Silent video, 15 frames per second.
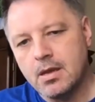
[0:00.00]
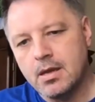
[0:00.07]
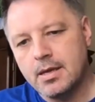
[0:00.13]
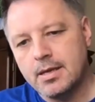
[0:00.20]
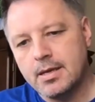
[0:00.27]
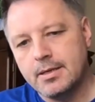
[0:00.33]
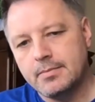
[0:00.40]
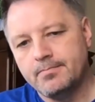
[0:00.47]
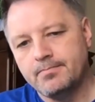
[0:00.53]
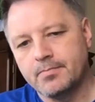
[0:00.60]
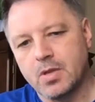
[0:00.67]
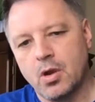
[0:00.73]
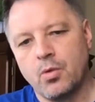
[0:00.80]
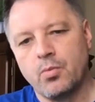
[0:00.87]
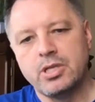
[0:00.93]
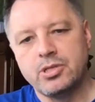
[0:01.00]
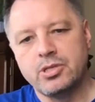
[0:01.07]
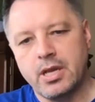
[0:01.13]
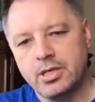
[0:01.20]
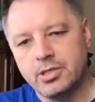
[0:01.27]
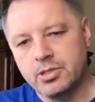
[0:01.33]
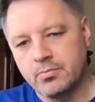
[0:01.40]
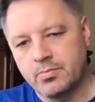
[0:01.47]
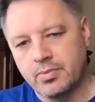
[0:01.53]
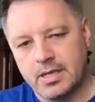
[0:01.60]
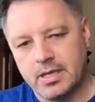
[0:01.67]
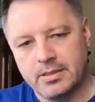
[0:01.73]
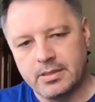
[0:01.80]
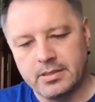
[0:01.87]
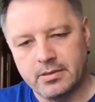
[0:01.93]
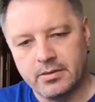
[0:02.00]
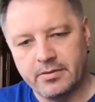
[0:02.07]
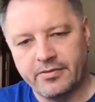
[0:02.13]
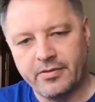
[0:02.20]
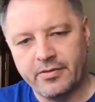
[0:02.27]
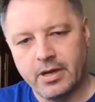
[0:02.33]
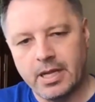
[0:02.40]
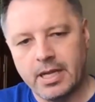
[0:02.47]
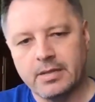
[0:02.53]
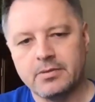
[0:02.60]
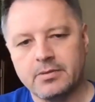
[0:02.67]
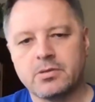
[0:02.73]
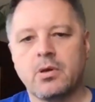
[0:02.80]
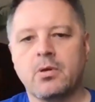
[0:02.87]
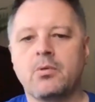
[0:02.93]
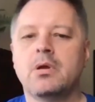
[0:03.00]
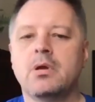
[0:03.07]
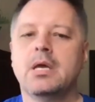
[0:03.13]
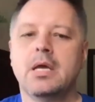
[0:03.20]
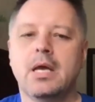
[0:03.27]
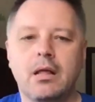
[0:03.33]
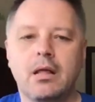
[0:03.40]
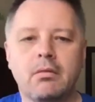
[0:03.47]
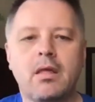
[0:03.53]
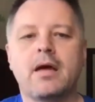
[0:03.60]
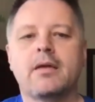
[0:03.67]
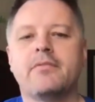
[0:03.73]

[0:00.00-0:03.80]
uh, origination process on the front end. So a lot of